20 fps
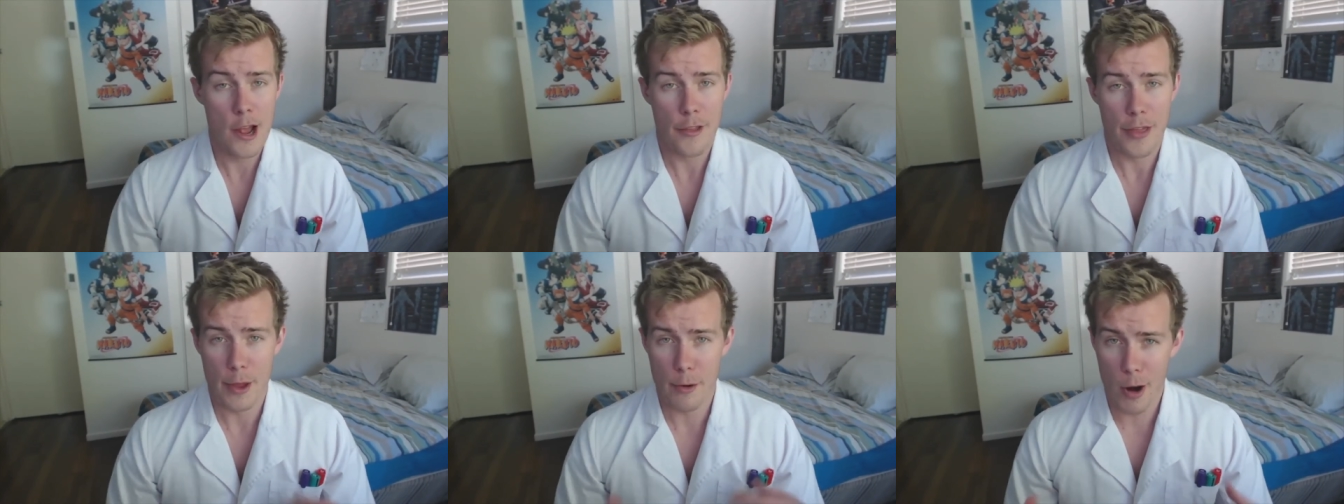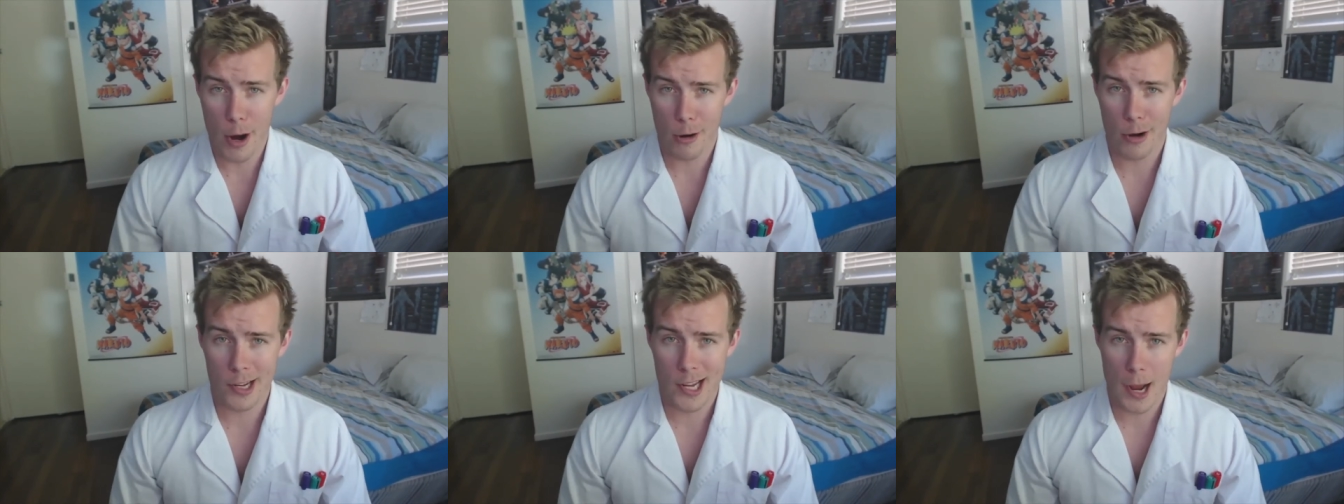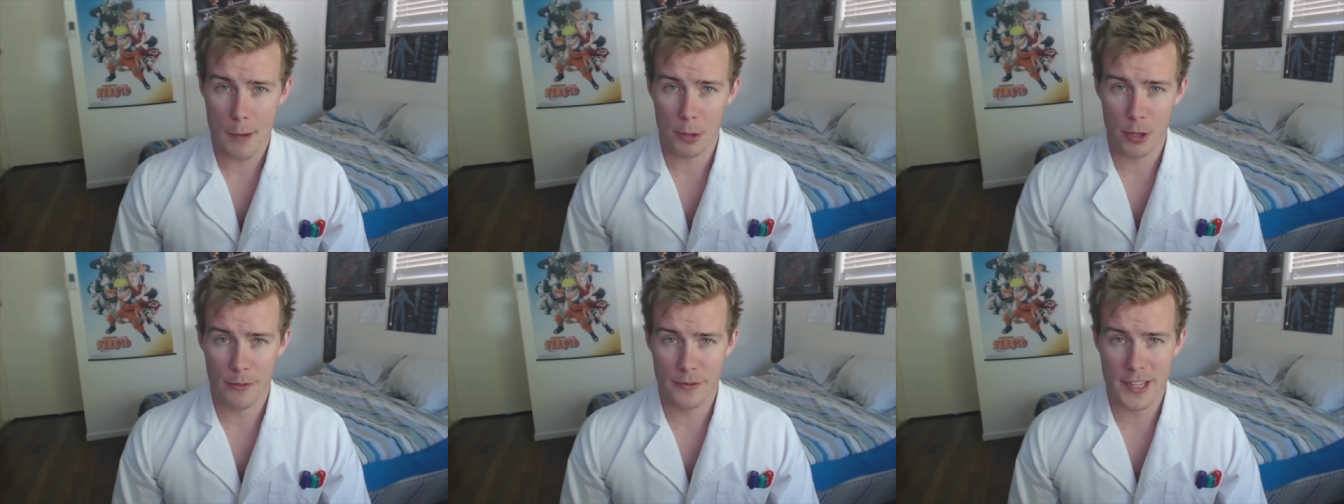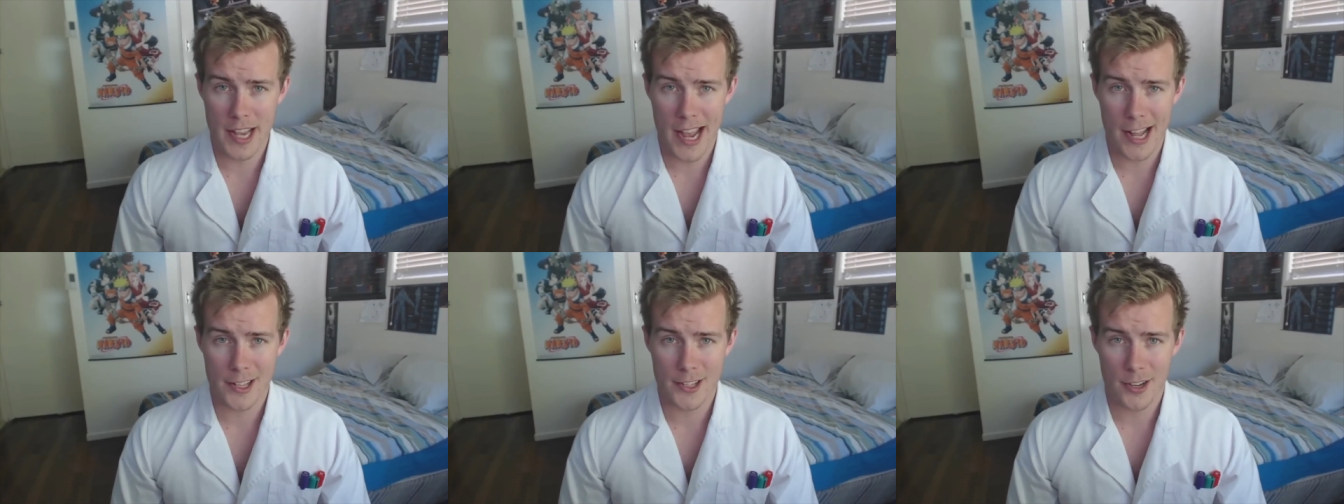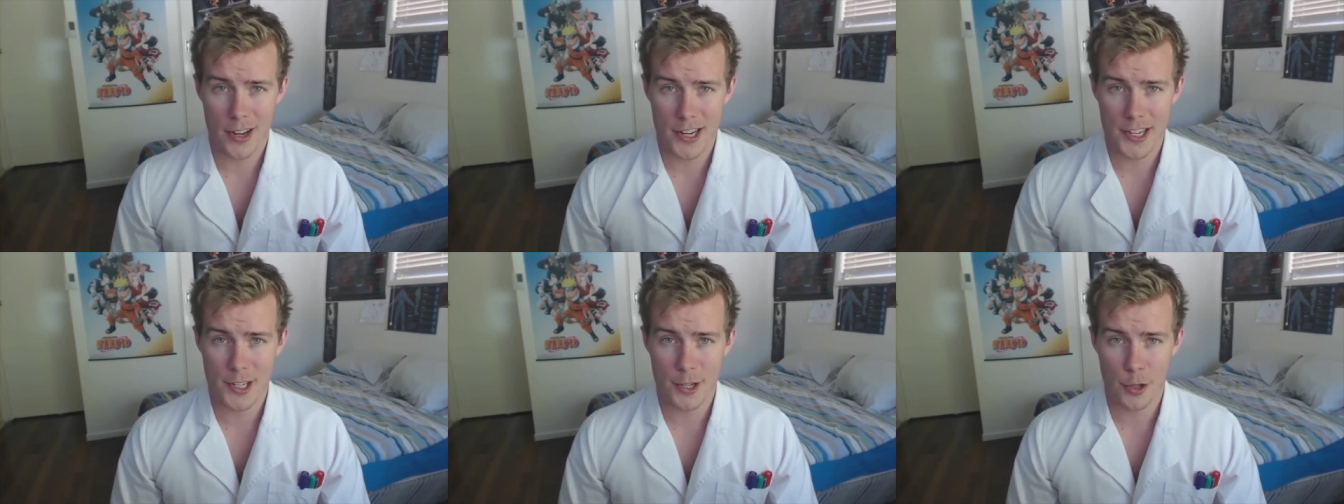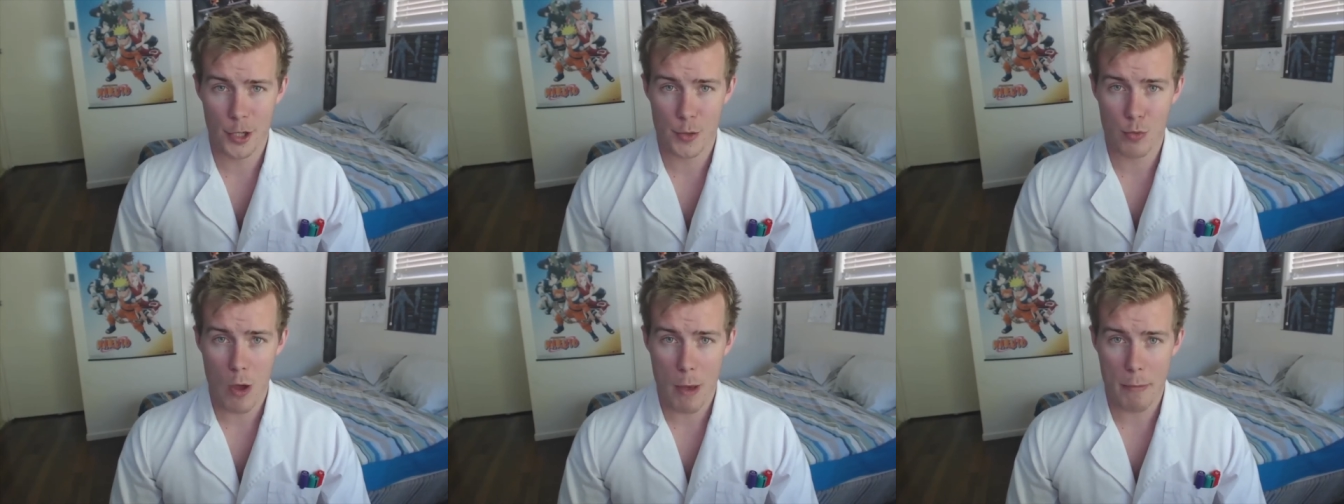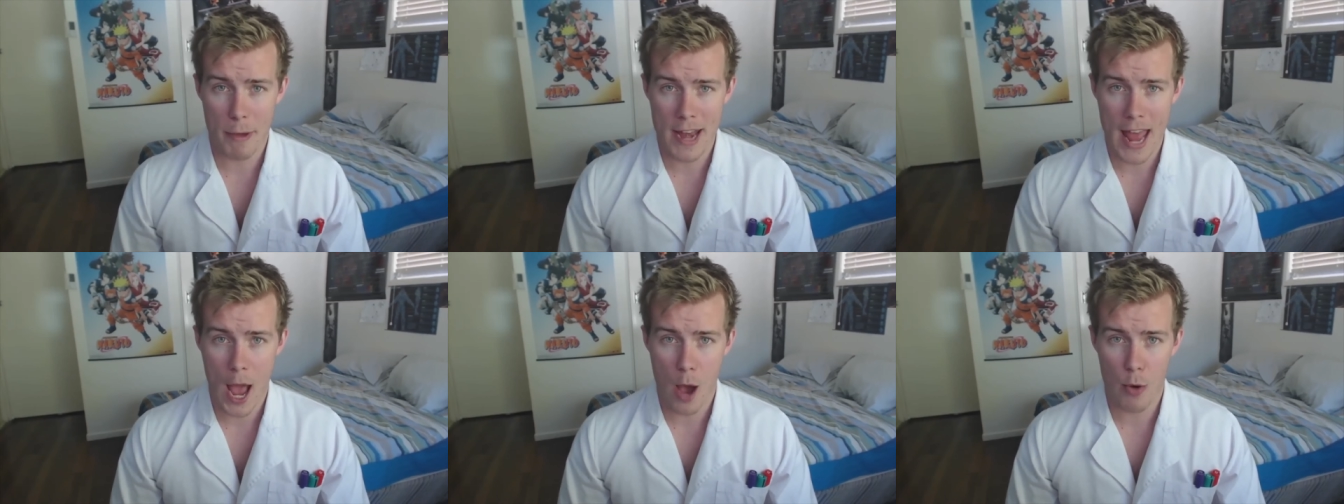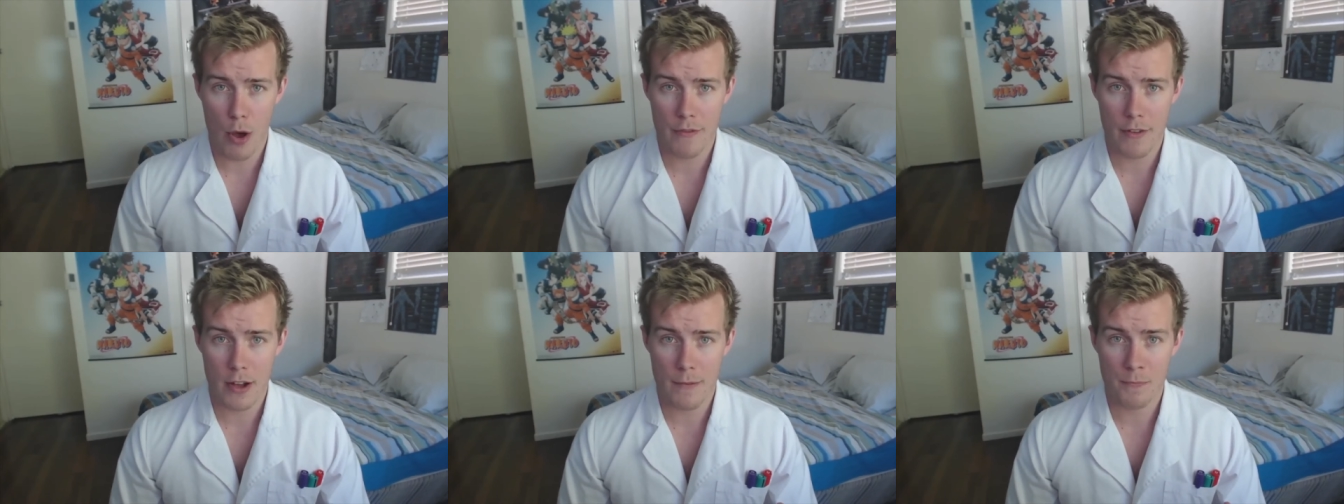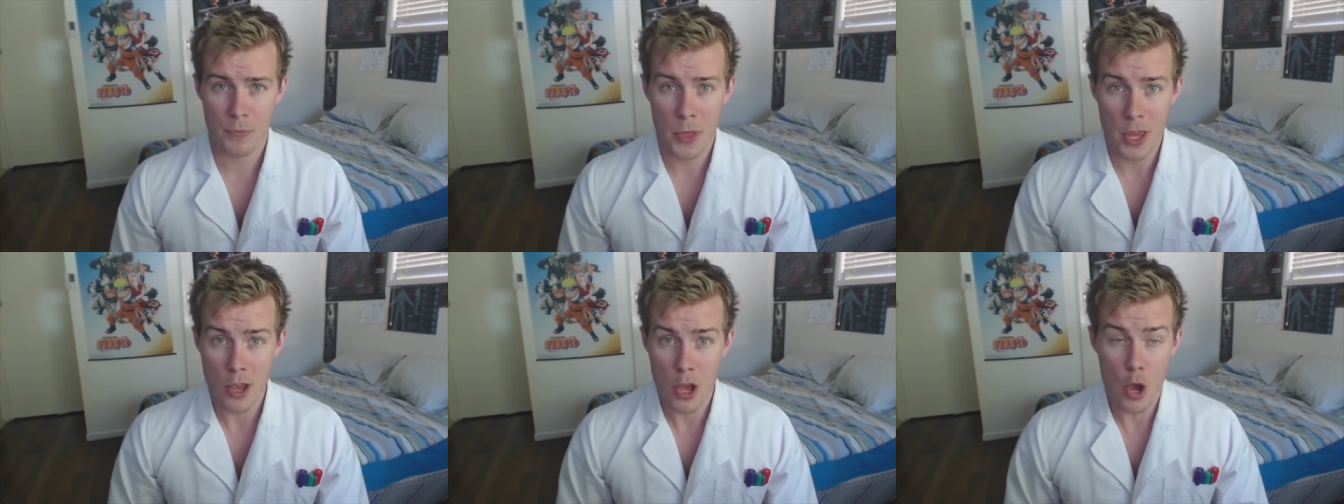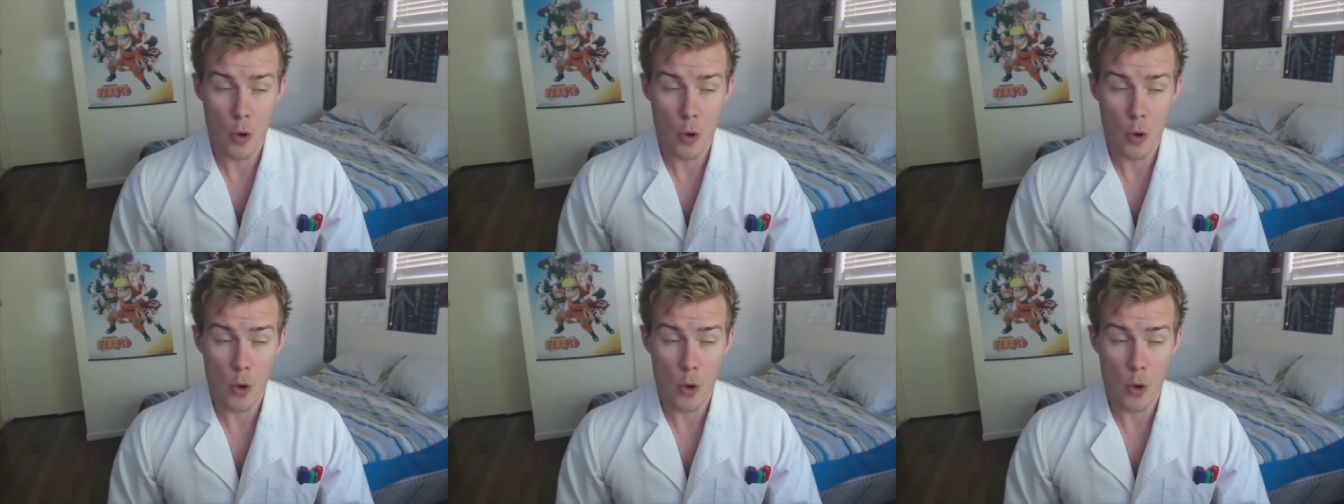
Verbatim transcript: There are a couple of downsides to this weapon, however.